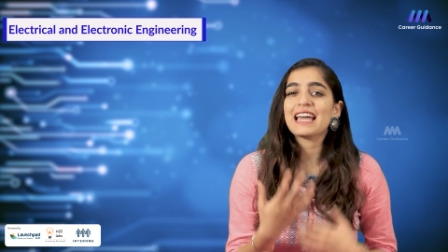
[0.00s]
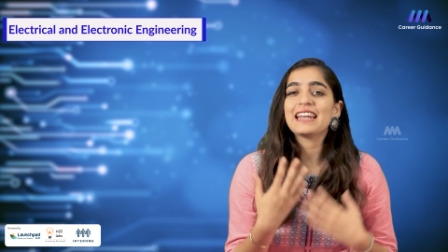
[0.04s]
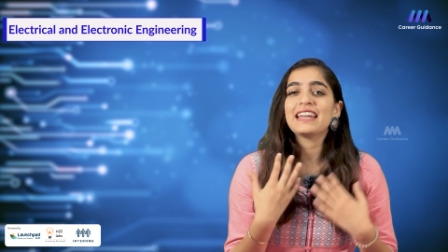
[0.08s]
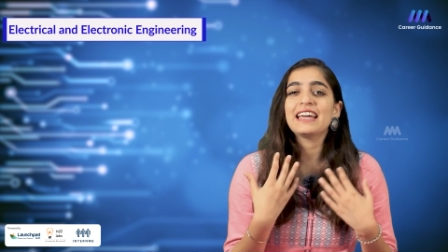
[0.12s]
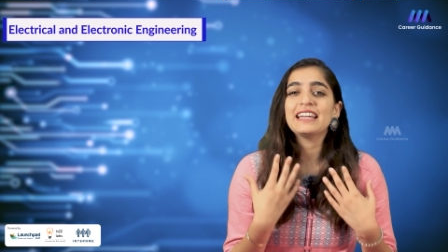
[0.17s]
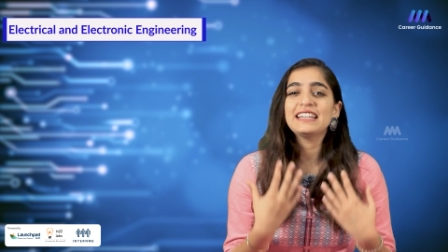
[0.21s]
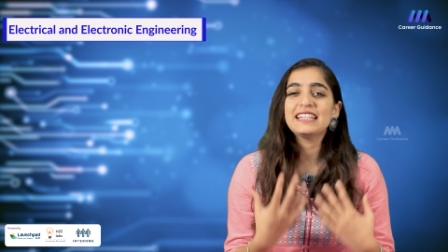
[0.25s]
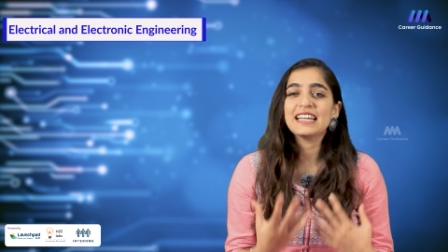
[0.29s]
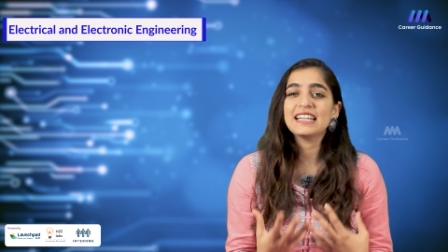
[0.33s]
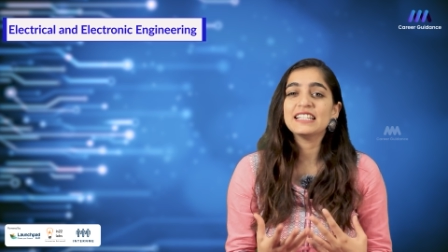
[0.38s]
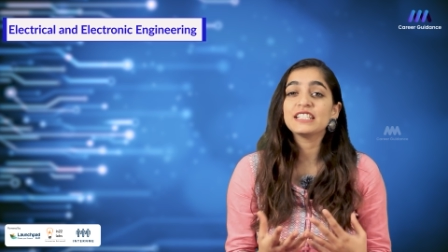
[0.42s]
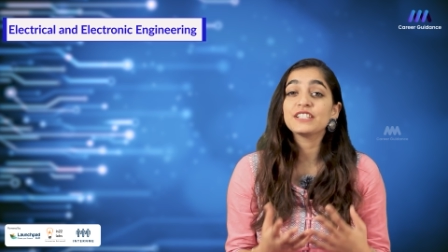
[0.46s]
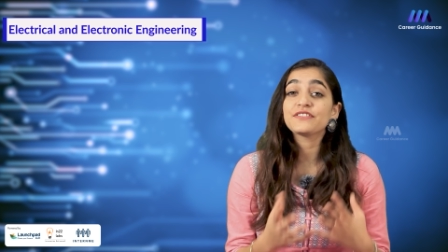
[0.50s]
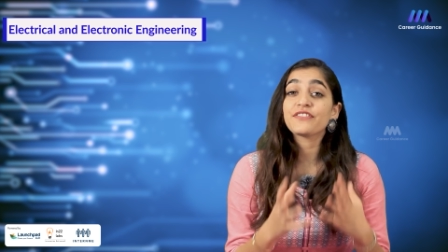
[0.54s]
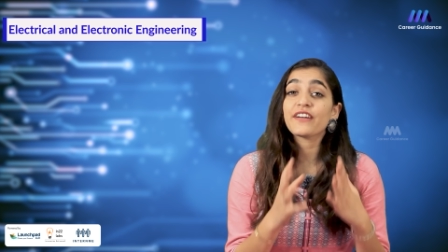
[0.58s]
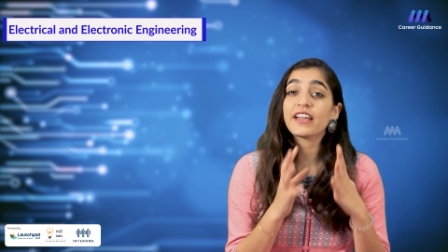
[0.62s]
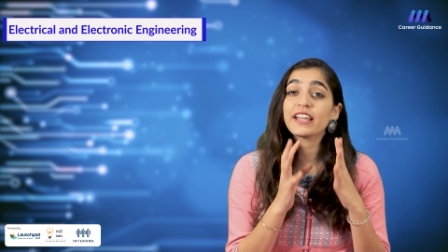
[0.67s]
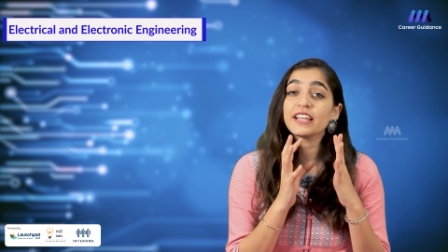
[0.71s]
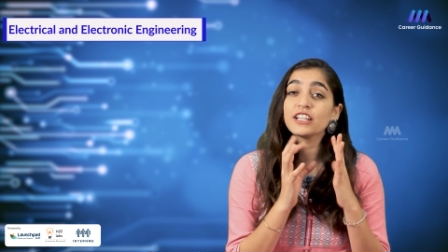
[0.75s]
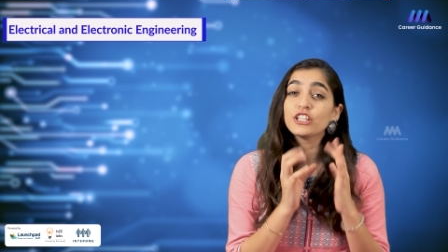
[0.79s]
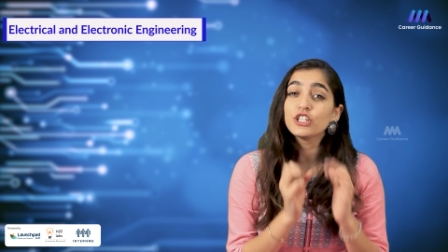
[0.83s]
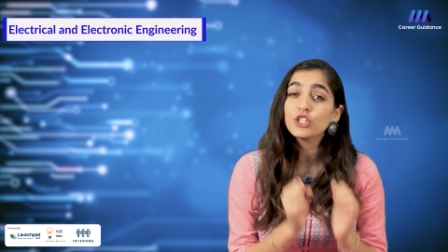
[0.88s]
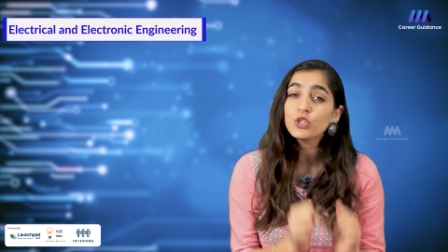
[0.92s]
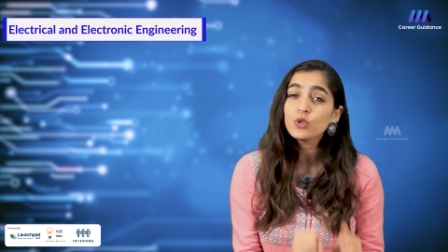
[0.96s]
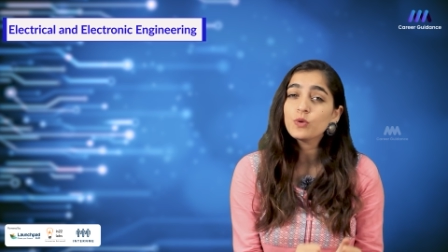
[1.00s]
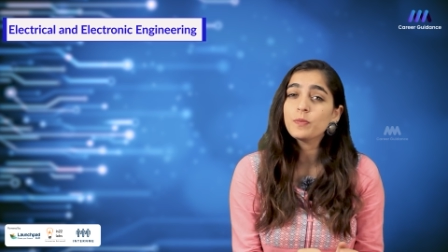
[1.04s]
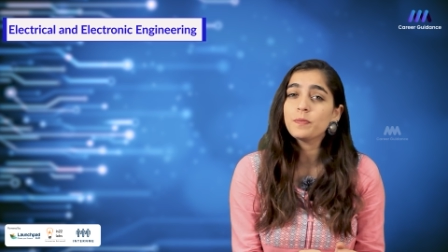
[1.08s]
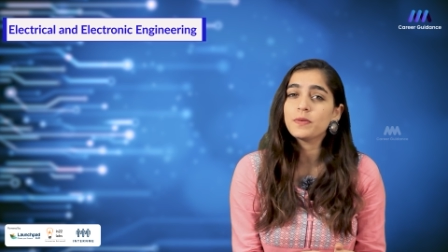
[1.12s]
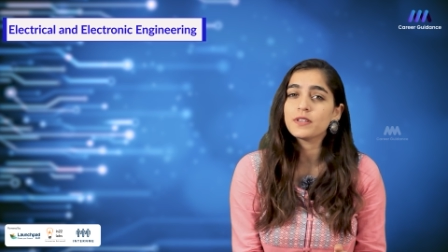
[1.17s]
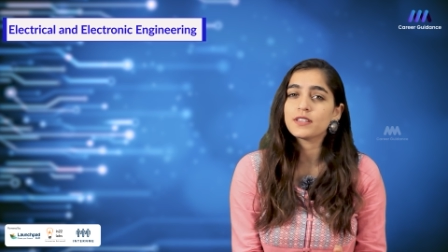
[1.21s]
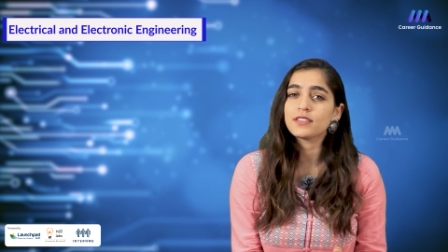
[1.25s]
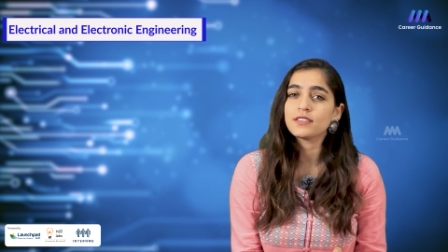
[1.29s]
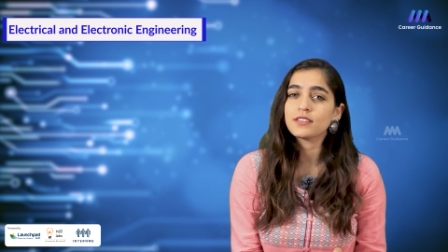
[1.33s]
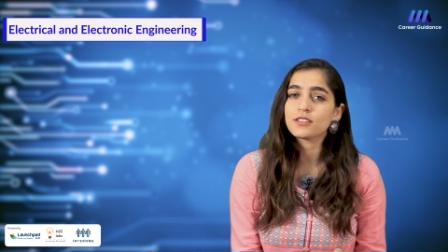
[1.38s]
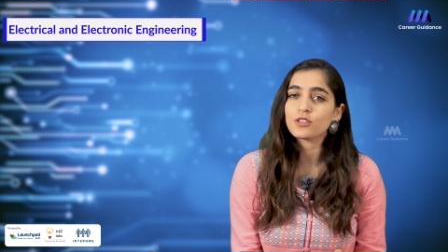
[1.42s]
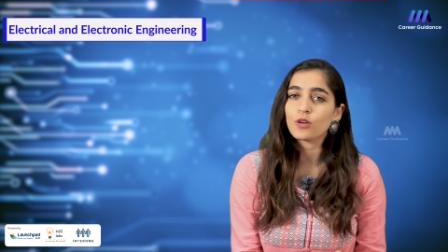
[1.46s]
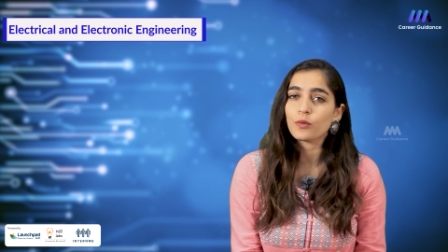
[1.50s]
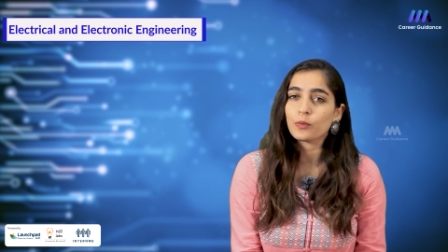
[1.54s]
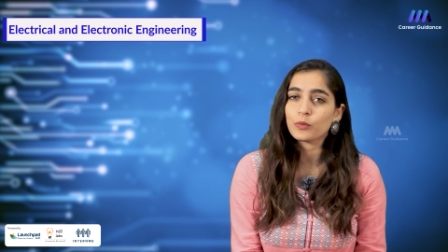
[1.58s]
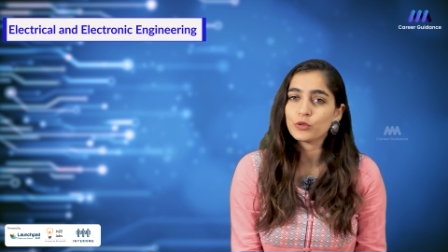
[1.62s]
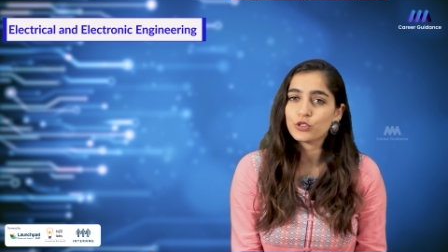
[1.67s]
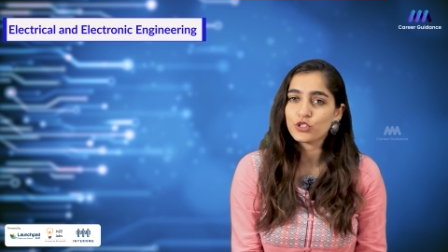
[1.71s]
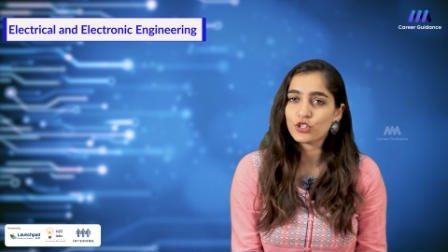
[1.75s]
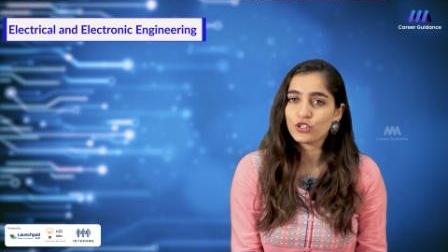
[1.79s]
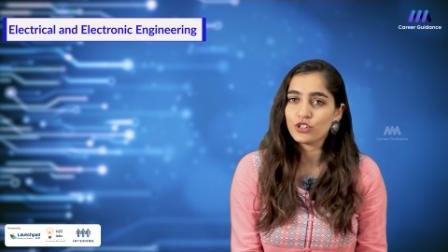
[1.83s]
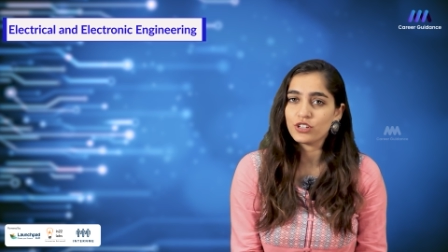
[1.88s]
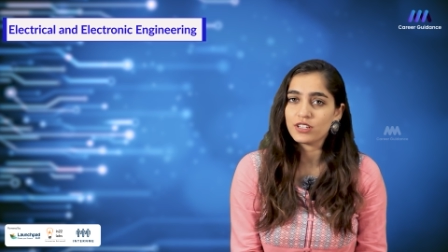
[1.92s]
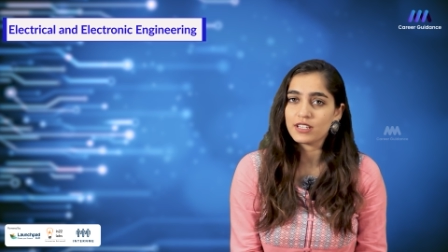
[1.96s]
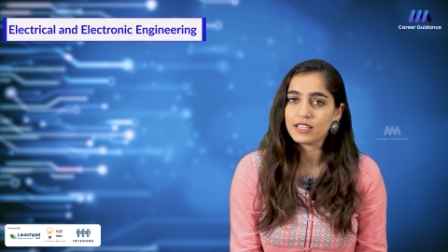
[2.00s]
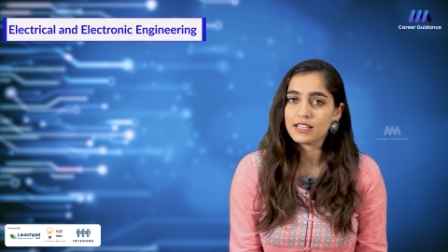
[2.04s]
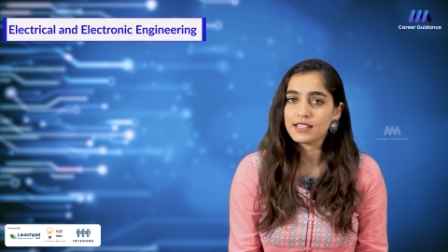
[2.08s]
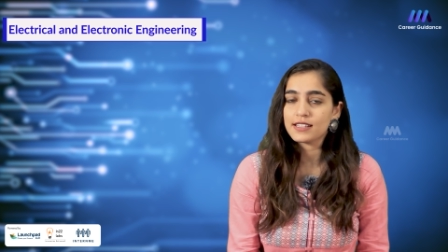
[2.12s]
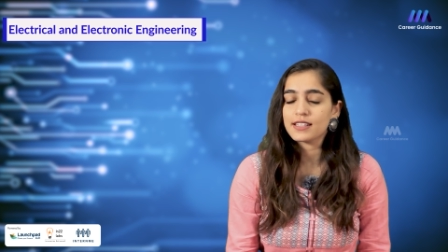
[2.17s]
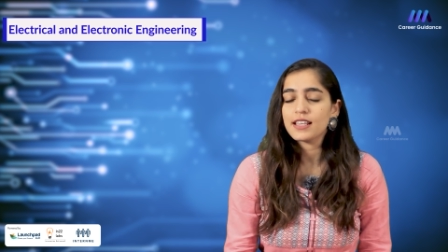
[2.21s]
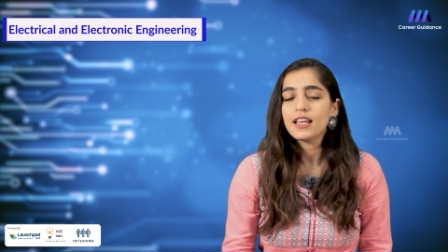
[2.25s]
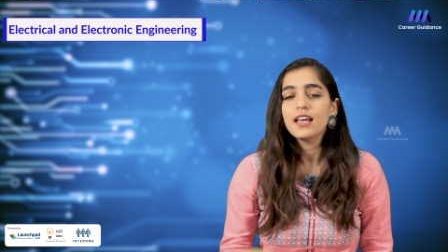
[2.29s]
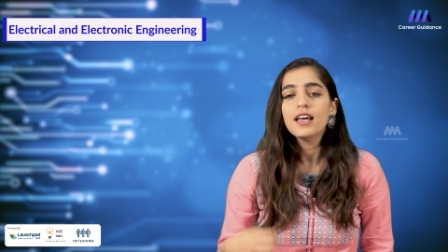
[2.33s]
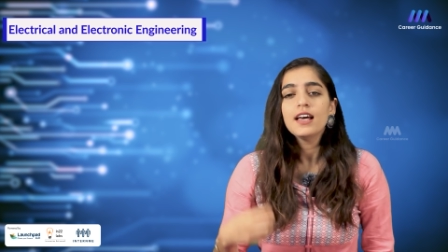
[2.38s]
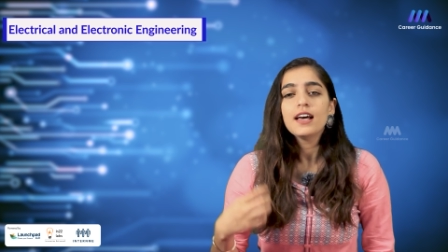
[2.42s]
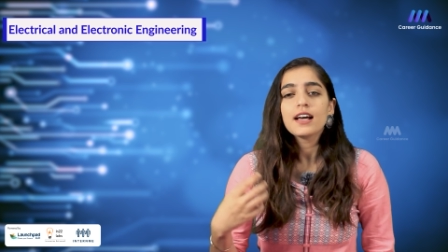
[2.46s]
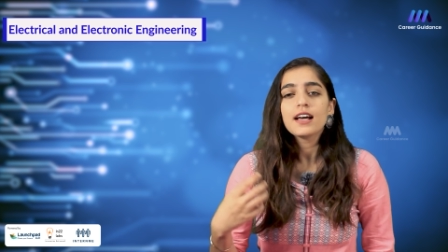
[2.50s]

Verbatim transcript: and identifying new business opportunities.